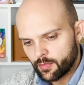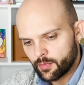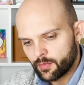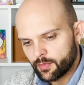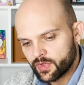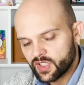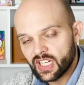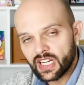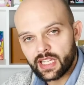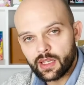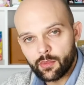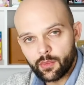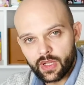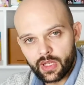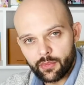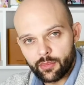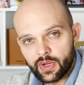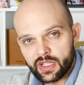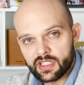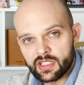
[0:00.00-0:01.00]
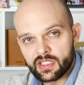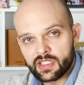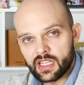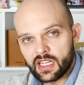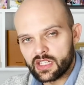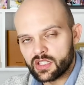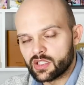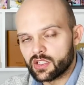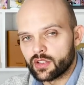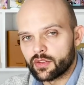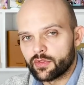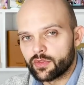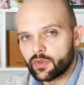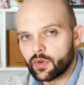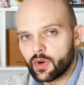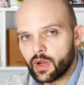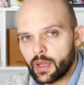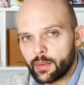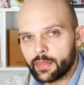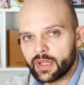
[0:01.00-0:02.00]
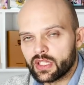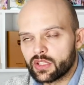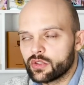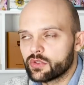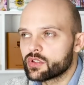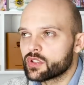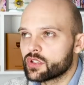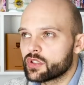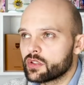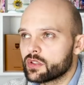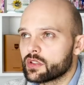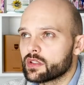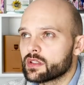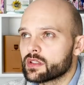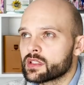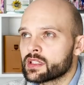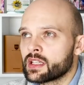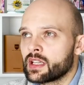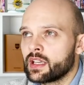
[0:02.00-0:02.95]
check-in week presentation for MNU students,